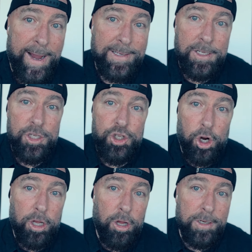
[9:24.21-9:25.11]
axe and
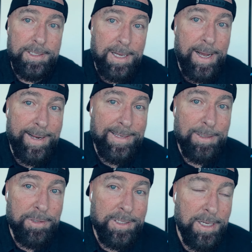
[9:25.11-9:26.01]
jog alongside
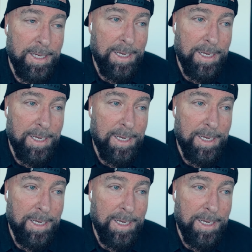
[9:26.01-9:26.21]
because I was,